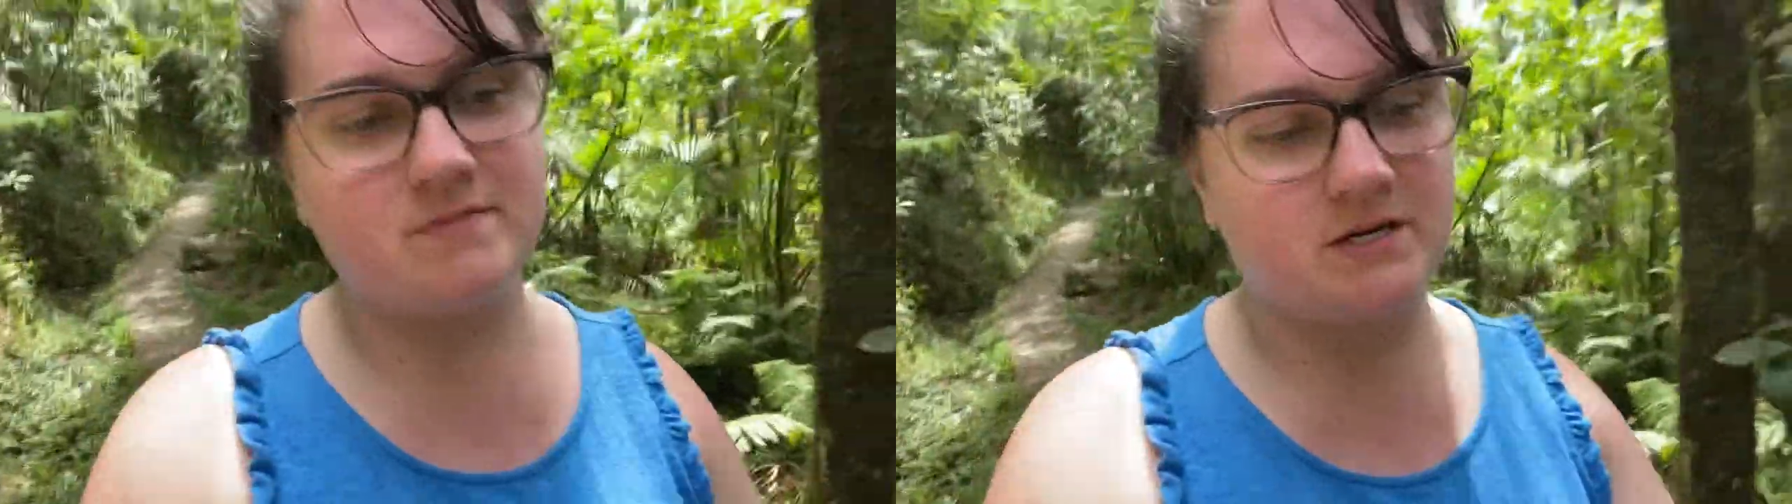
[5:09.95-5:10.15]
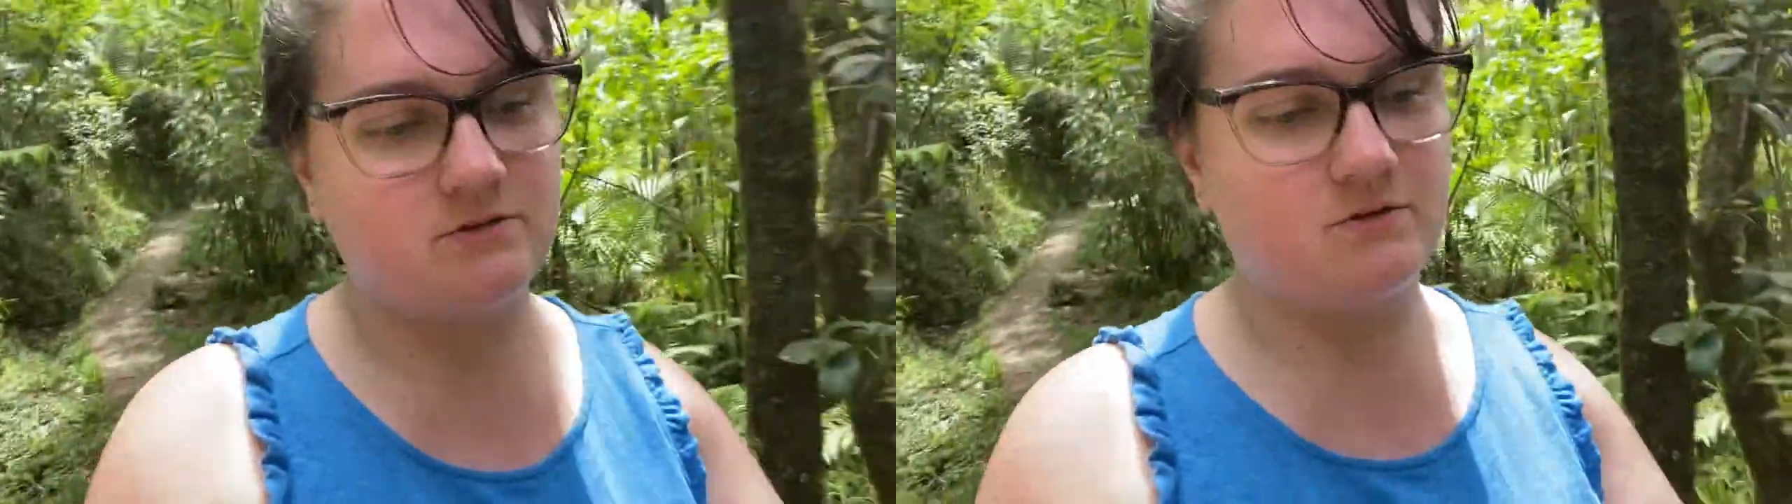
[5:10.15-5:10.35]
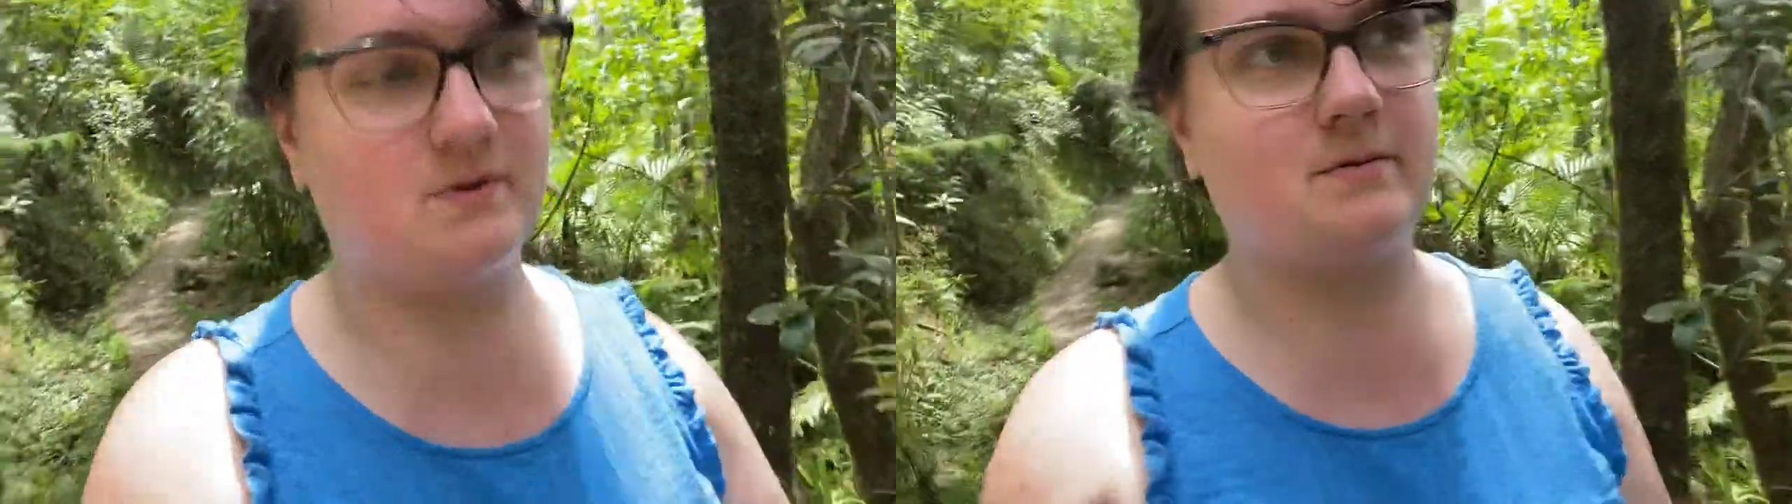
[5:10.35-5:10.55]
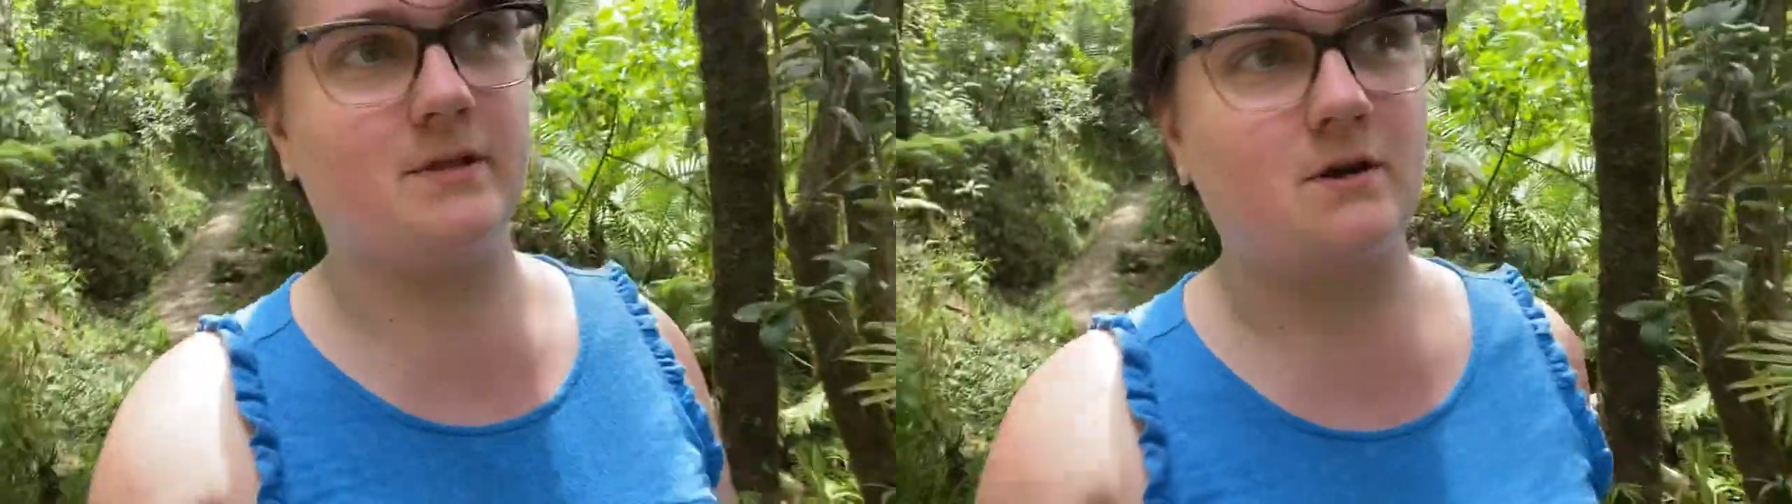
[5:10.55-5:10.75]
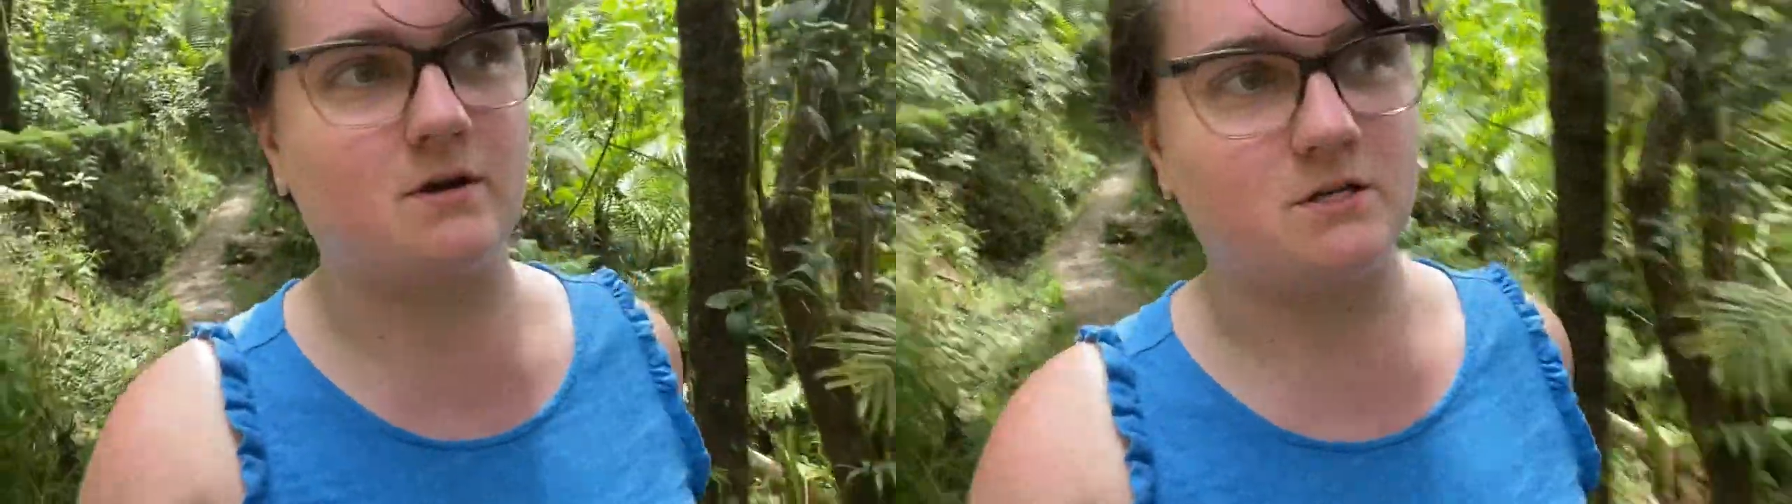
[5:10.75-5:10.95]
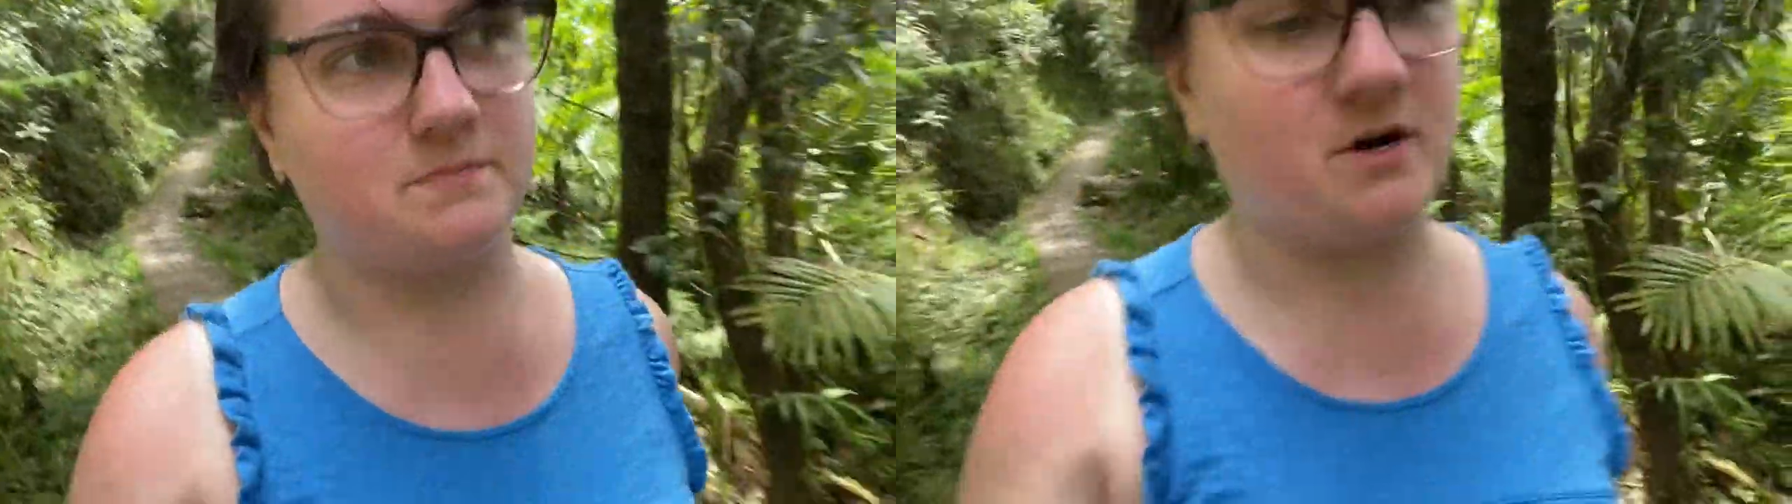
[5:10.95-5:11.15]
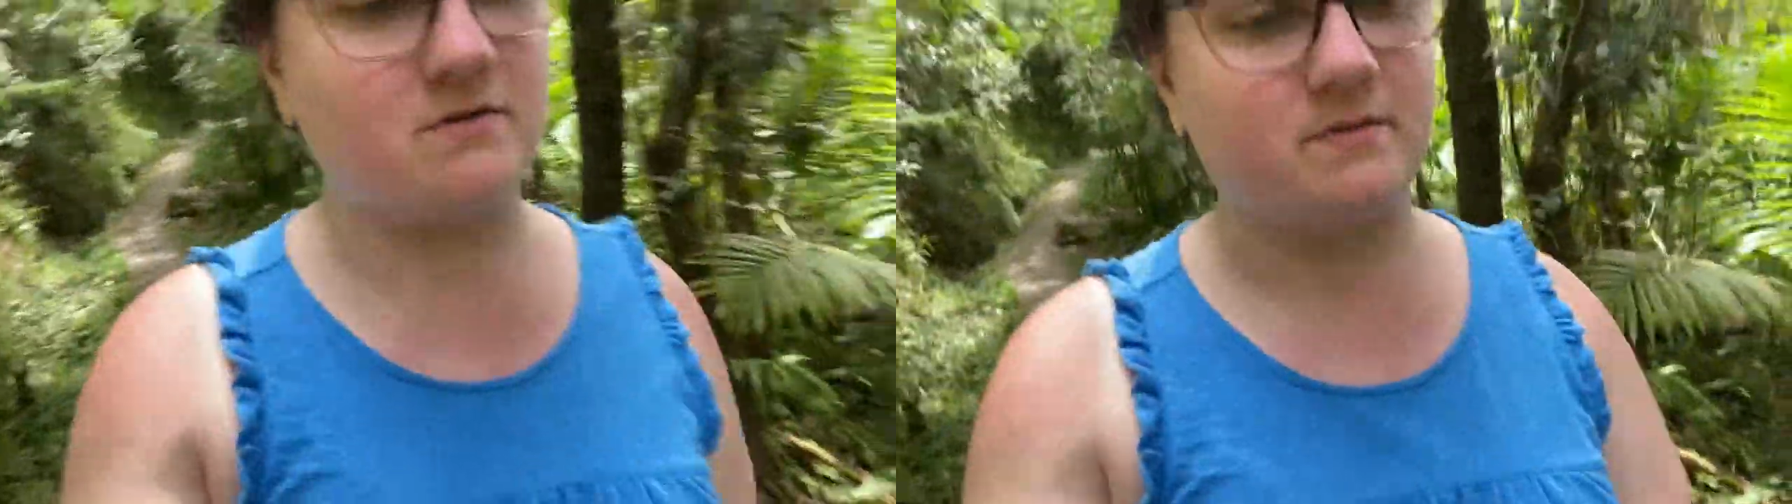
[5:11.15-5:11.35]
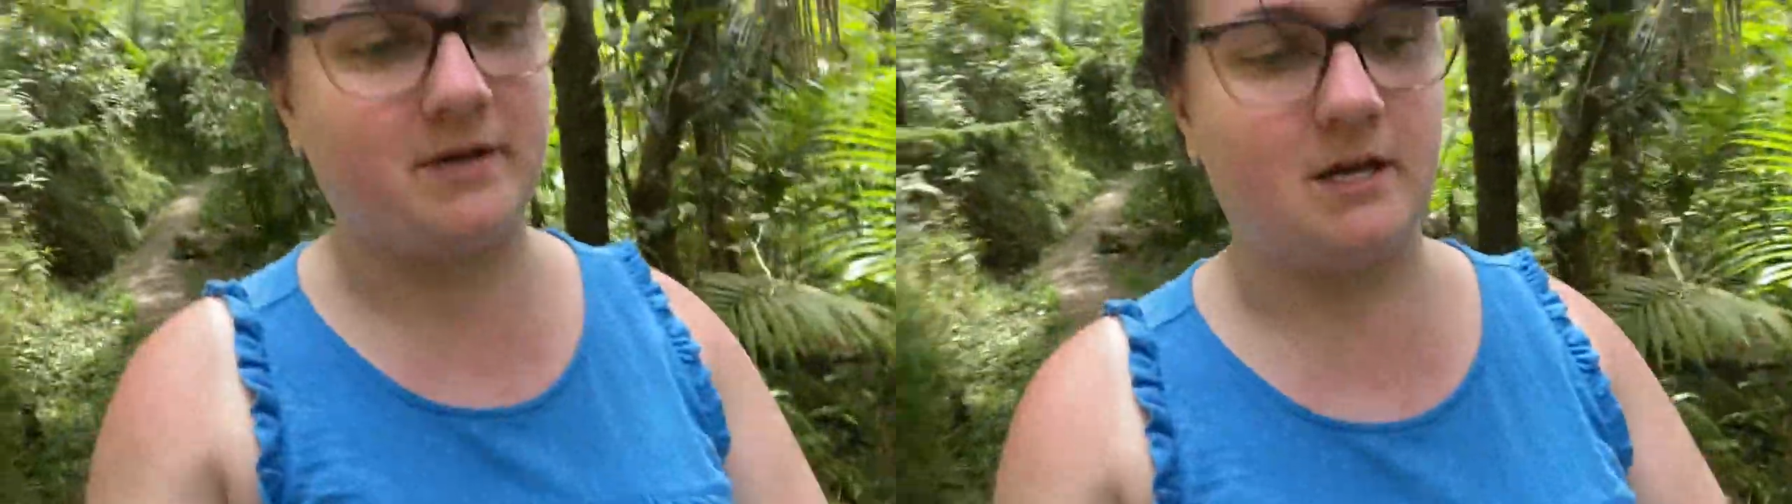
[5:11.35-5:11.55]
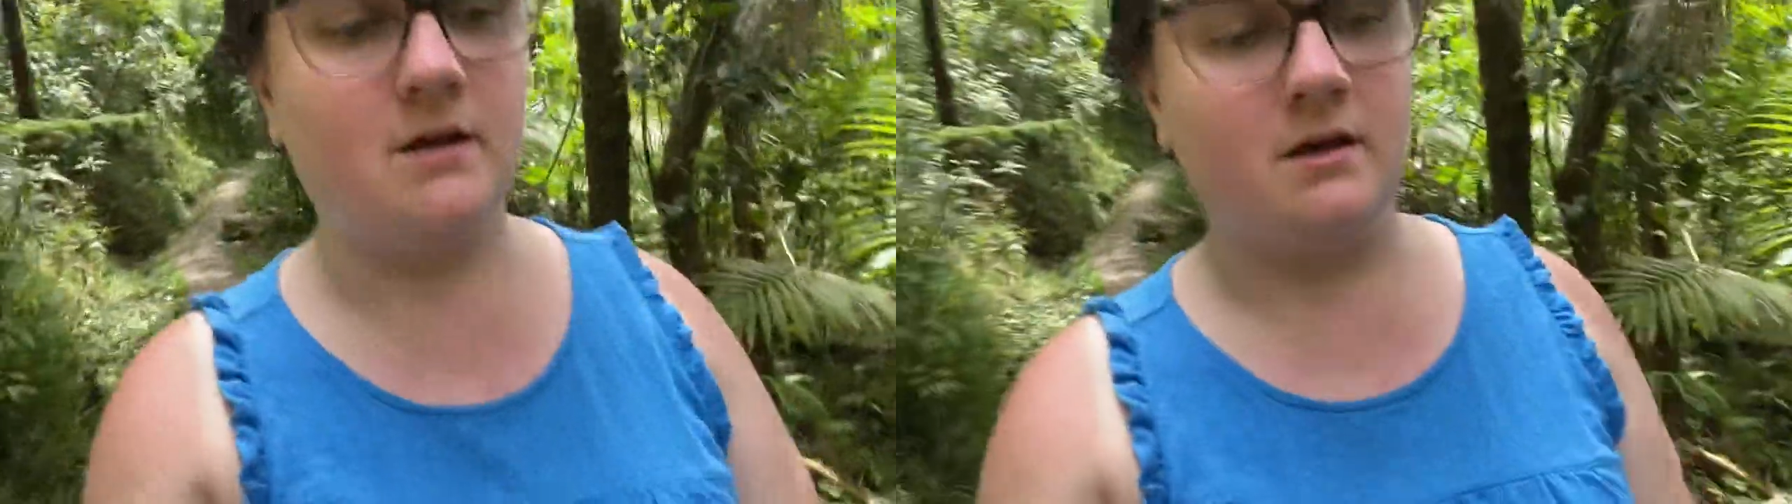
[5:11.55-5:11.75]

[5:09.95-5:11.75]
minutes was probably the hardest part for me